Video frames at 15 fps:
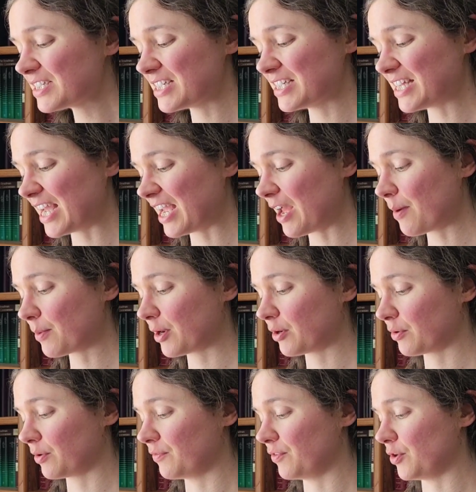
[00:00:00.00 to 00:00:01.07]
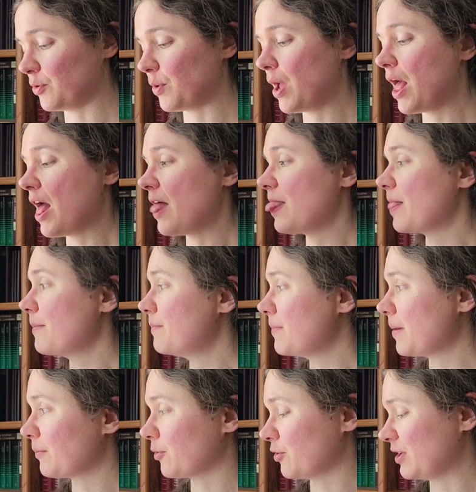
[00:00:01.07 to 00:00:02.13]
today I'm going to review the
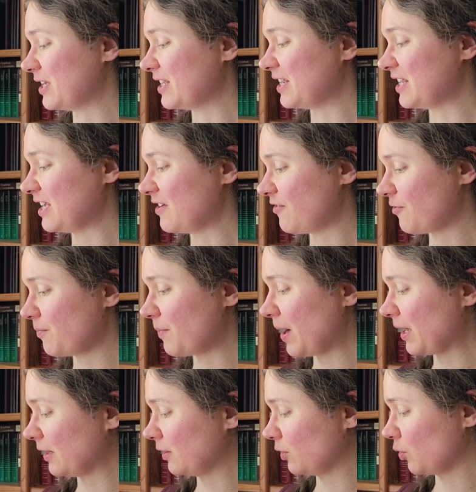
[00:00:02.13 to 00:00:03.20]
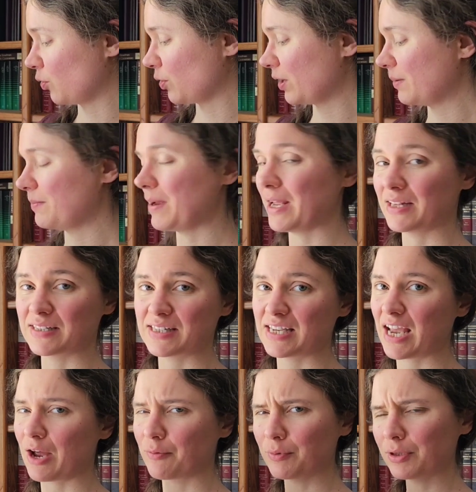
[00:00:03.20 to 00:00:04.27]
Memory Thief by Lauren
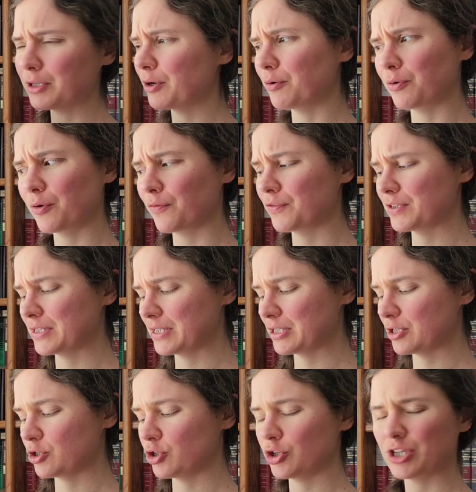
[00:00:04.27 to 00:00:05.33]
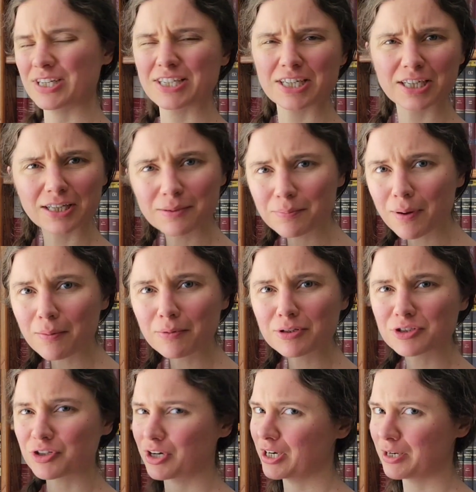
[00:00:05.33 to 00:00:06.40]
Mansy. I really don't know if this is a traditionally
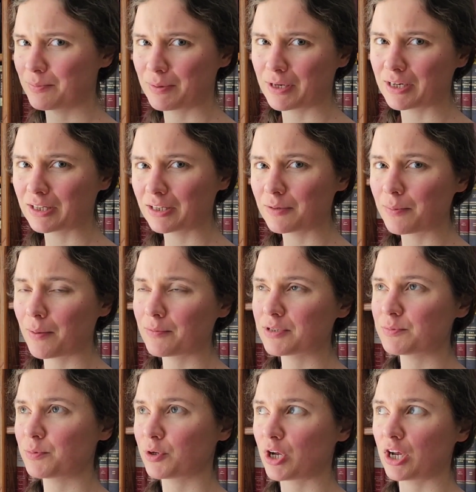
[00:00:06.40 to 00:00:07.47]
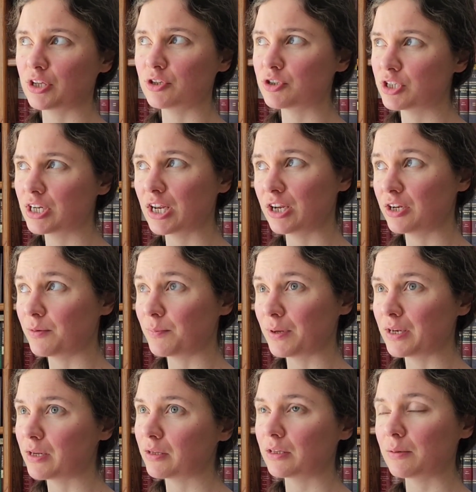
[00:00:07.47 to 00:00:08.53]
published or independently published book. I usually do
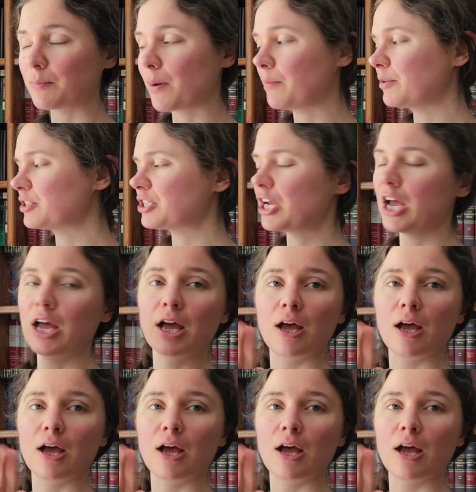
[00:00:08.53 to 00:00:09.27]
independently published,